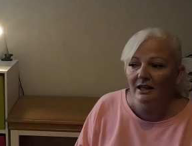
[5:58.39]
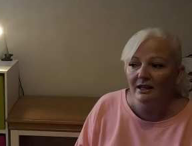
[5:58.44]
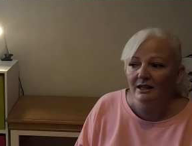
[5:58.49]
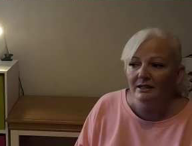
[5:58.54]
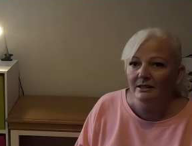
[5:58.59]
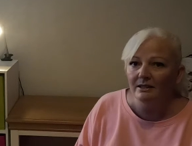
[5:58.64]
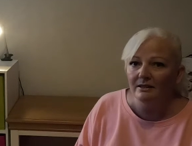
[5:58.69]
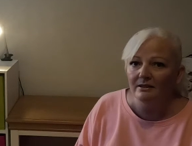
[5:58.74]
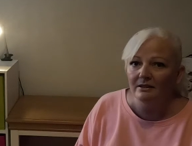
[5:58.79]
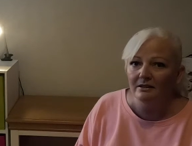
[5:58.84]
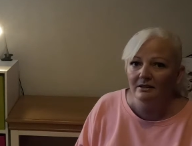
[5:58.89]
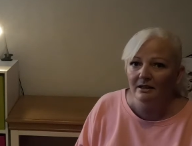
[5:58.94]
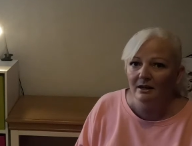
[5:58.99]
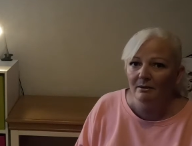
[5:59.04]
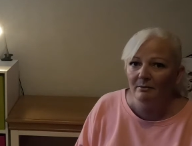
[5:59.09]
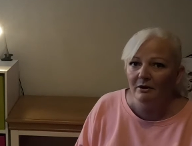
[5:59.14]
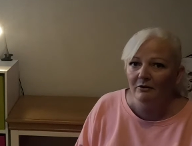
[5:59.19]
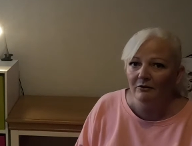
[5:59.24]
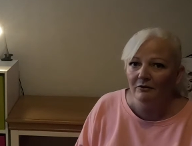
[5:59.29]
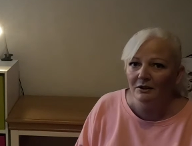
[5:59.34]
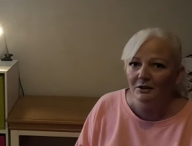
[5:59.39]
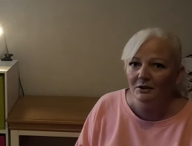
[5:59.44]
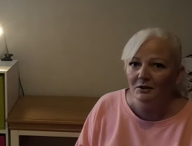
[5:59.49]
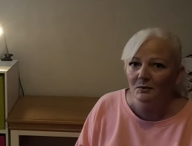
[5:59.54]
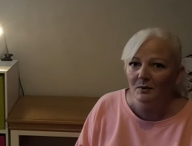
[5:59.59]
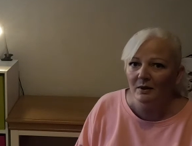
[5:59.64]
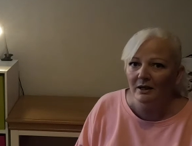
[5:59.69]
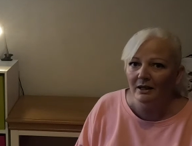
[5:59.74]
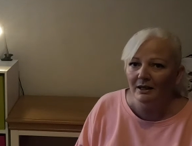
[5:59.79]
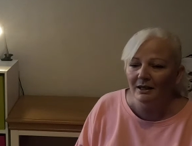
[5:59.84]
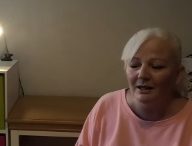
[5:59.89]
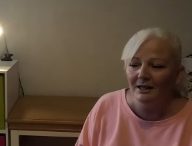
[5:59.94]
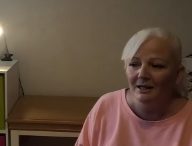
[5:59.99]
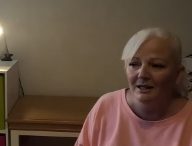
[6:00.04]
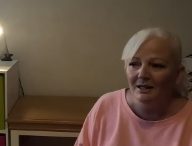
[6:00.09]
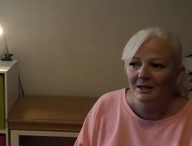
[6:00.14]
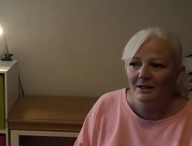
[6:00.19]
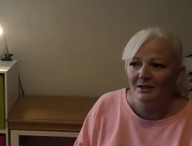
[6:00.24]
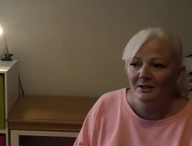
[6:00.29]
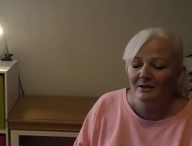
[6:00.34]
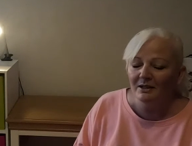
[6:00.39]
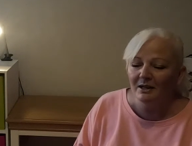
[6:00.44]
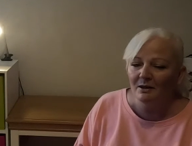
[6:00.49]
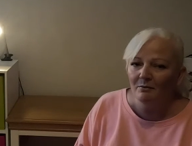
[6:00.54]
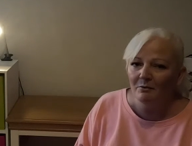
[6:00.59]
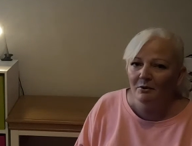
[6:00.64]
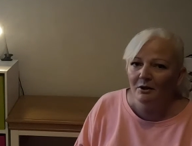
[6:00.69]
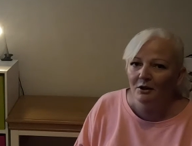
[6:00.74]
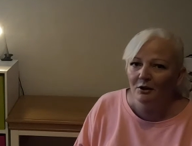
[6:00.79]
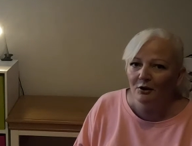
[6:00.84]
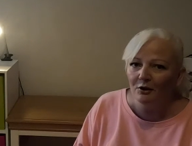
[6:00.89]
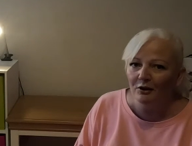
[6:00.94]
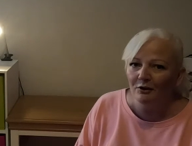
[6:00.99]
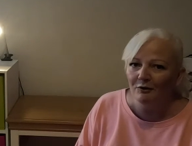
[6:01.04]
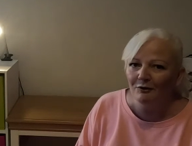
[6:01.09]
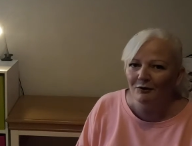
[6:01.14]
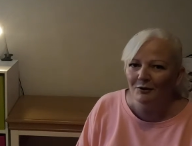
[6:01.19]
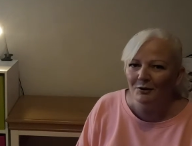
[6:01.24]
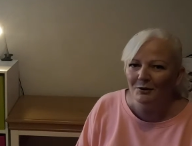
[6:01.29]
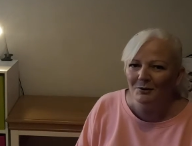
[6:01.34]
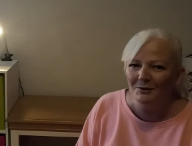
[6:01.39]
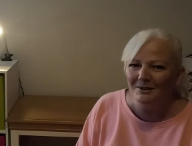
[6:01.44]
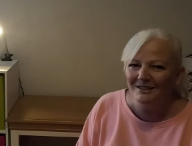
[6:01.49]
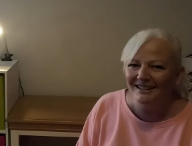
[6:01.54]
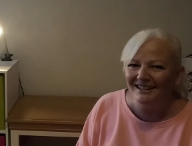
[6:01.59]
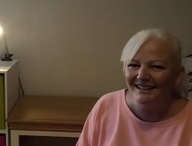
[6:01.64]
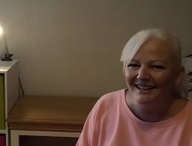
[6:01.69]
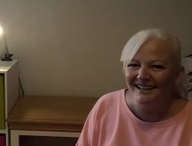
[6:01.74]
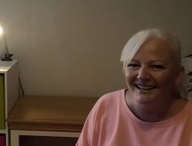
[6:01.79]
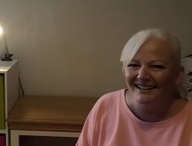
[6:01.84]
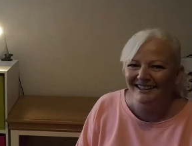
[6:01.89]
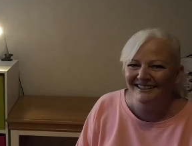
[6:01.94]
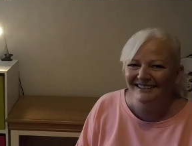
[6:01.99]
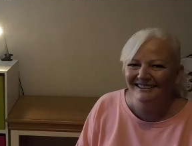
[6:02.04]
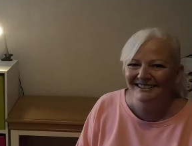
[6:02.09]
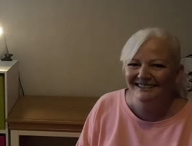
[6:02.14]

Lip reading: and this is the time I finish work. So I'm really looking forward to that.